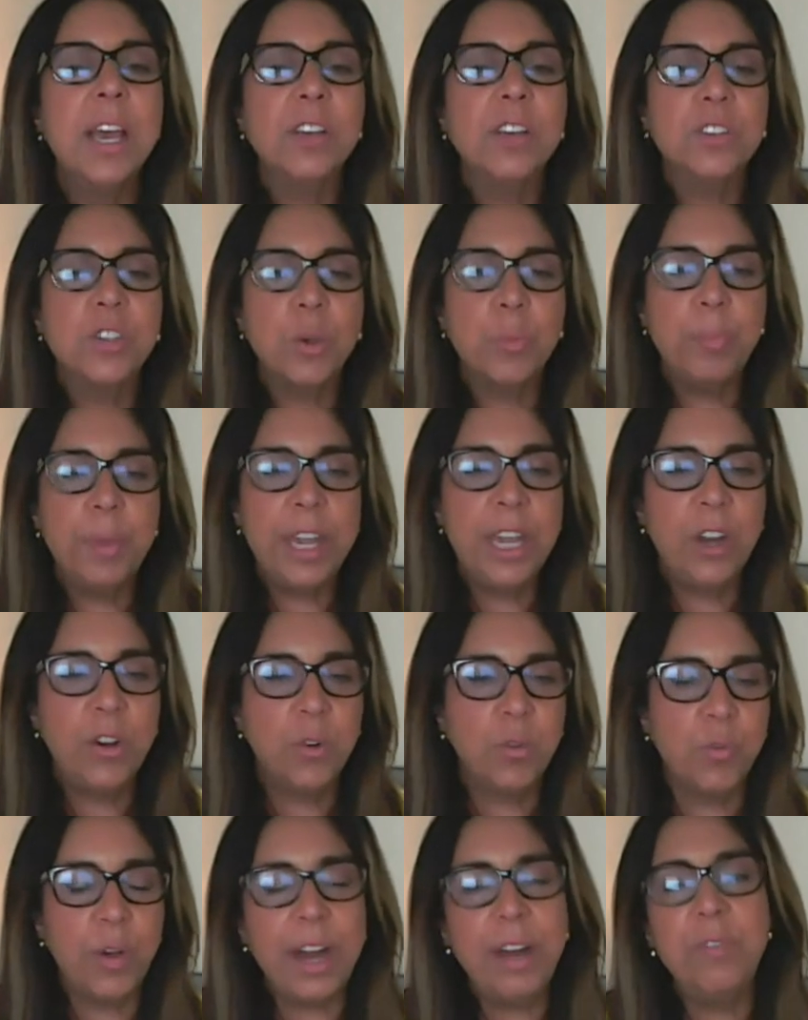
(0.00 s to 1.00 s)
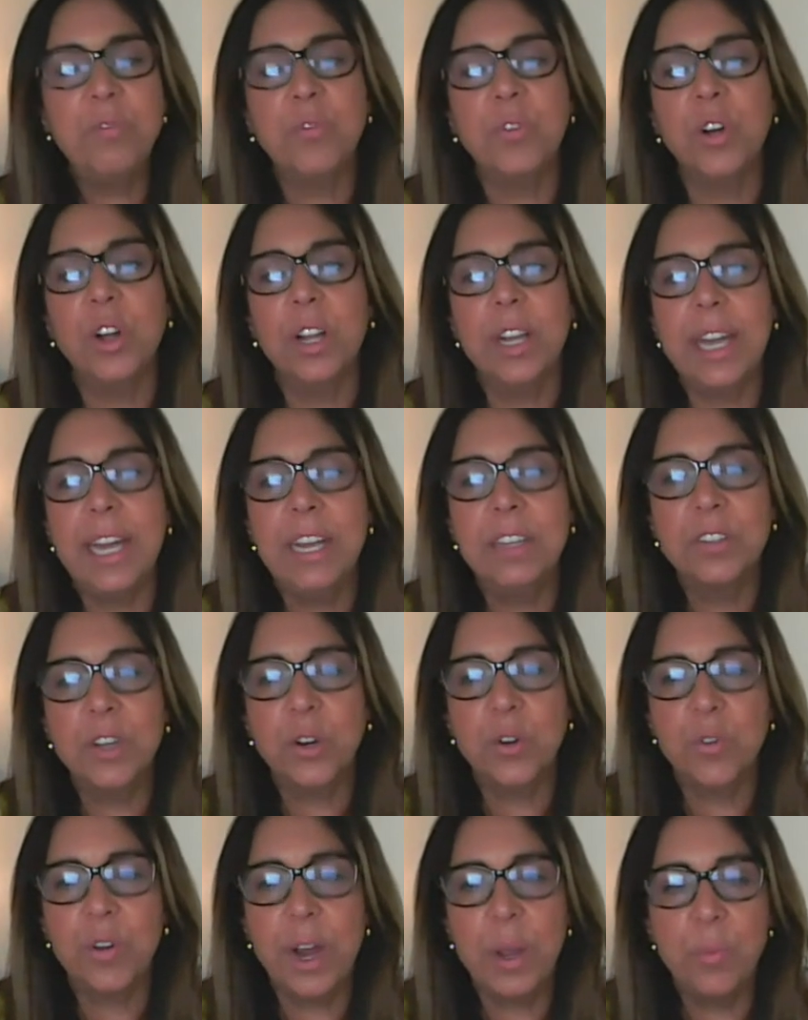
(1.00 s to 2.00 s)
So being grateful is a
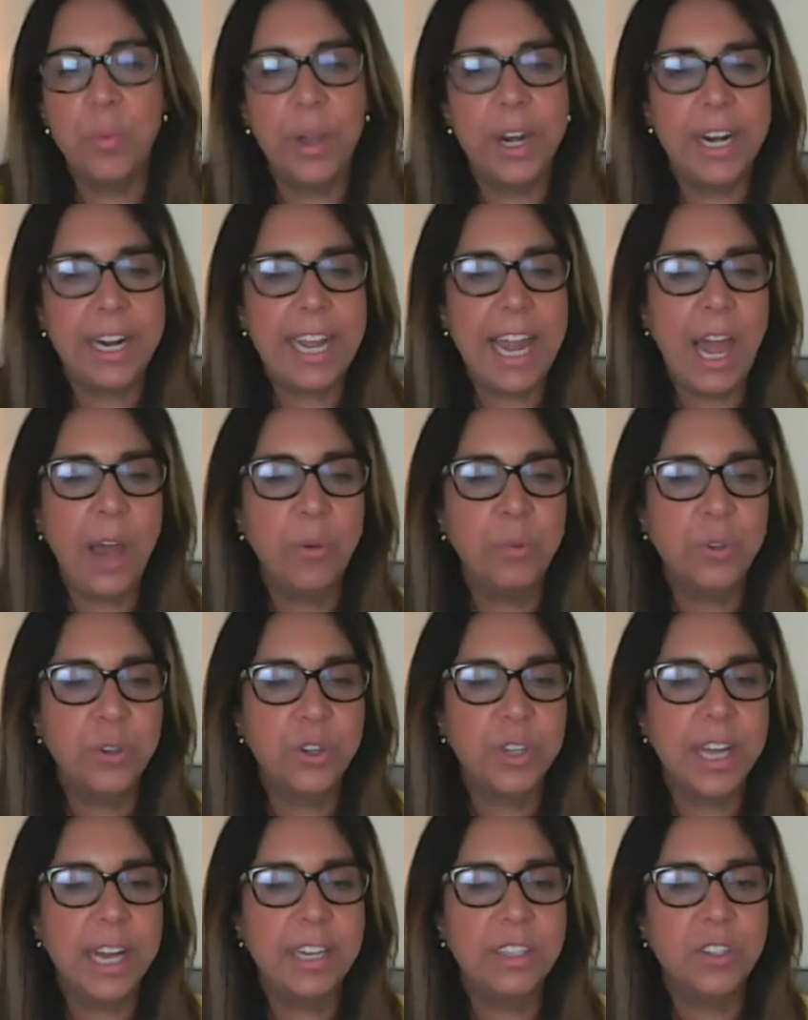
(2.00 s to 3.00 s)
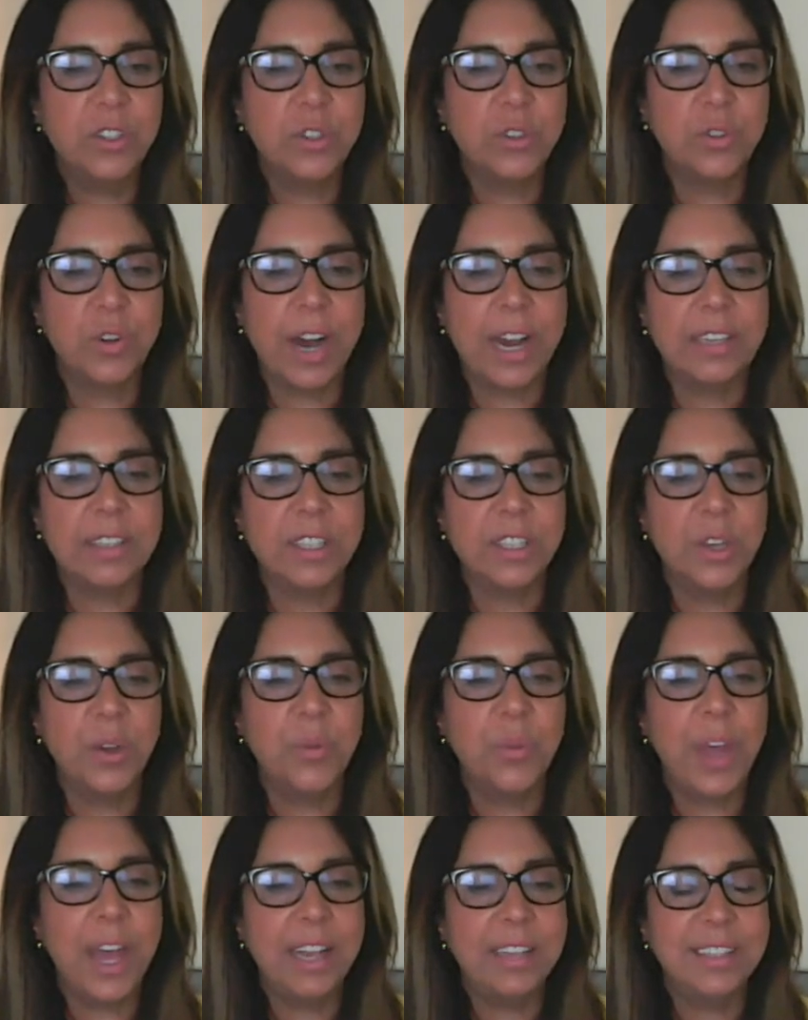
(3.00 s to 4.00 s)
great way to counter that stress.
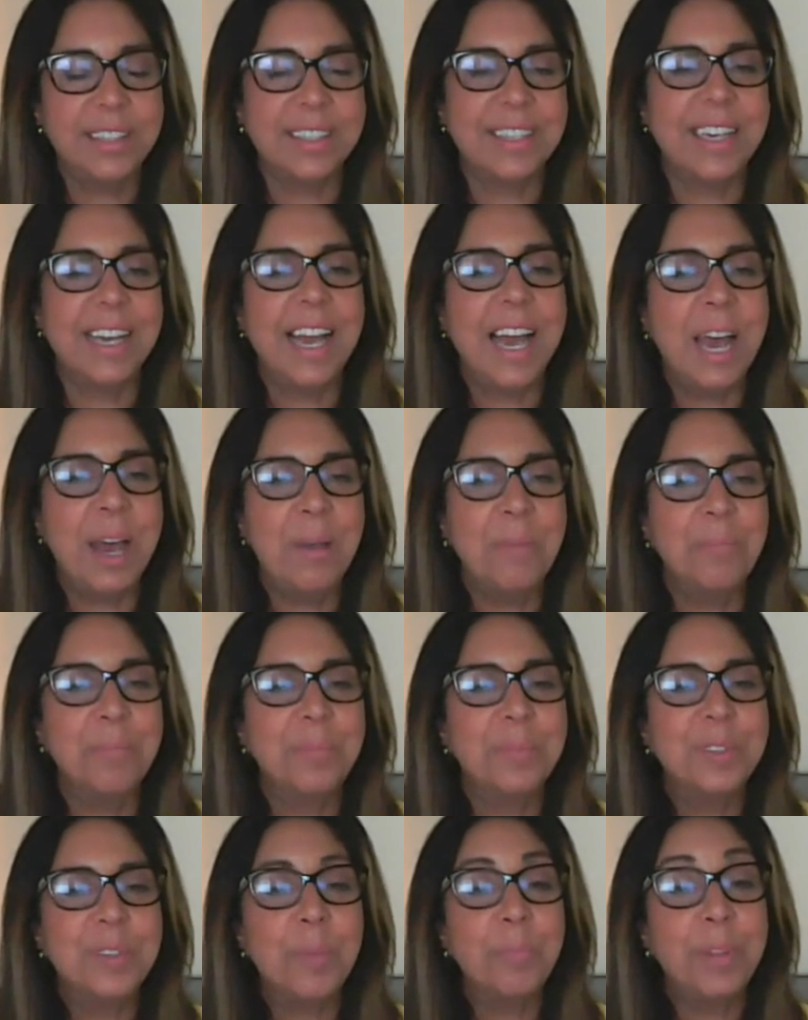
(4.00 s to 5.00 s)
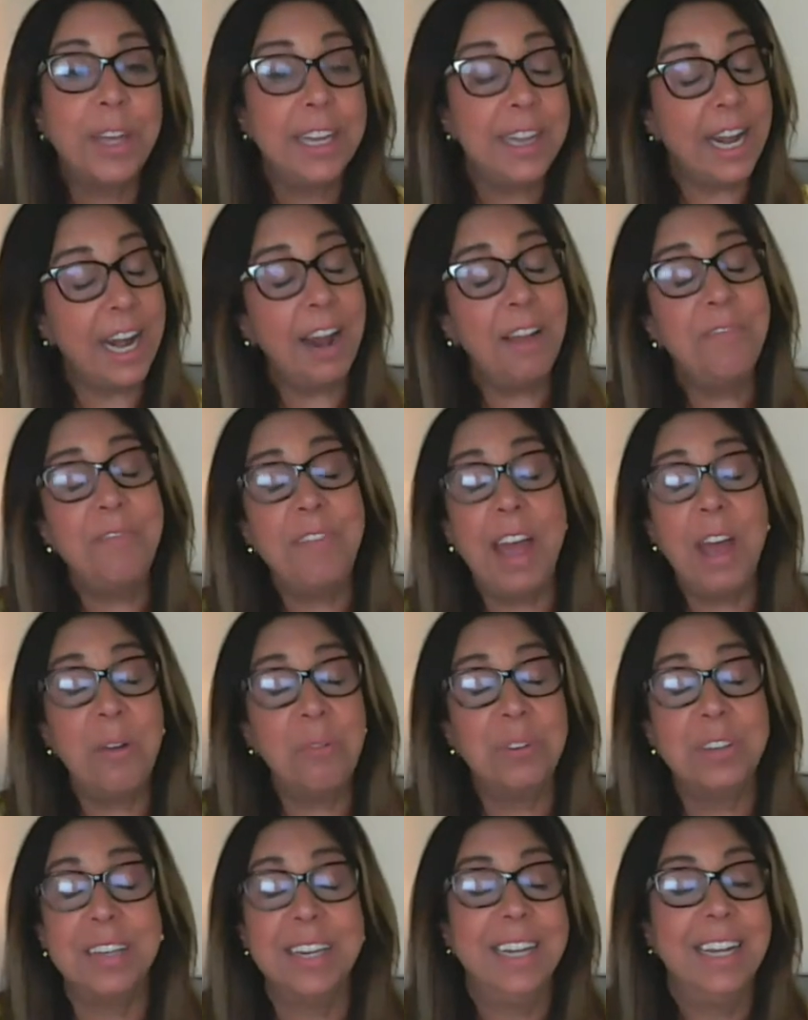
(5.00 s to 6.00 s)
So that's um, something that I
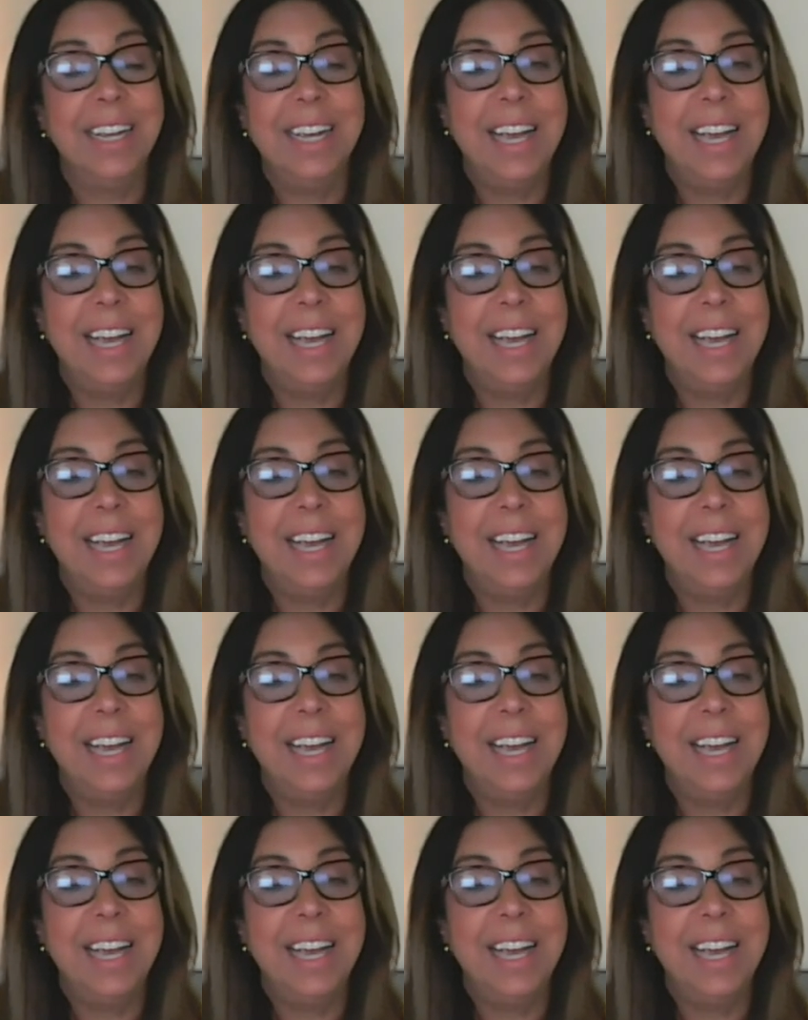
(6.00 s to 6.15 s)
found